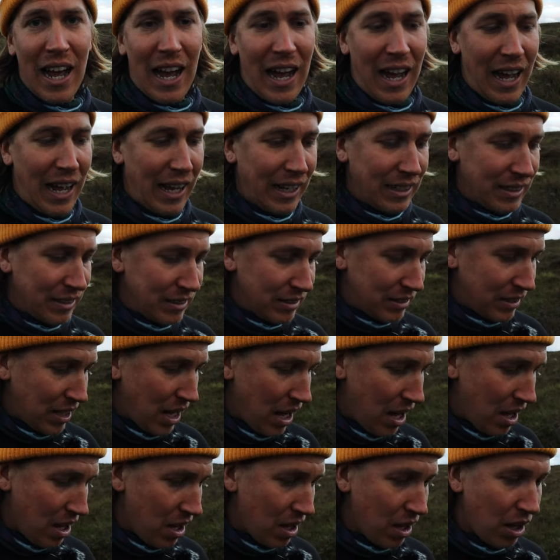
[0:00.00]
and
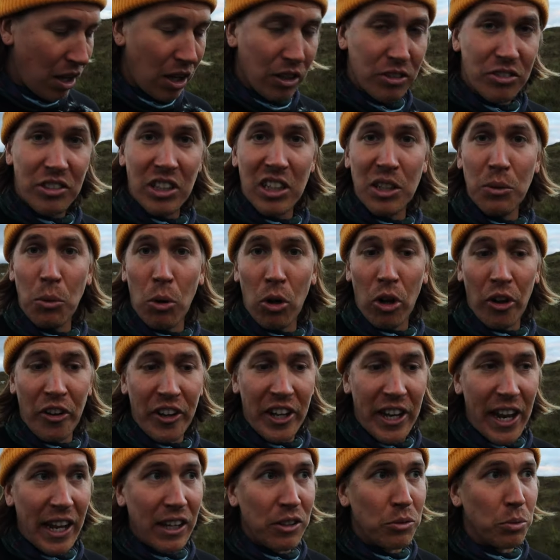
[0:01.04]
I'll see you all on the
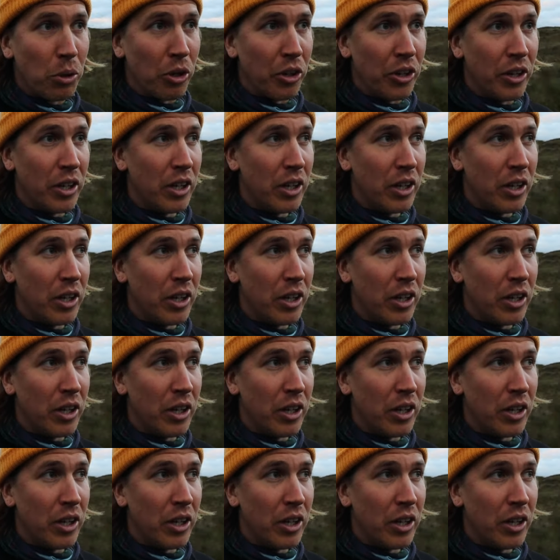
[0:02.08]
next one.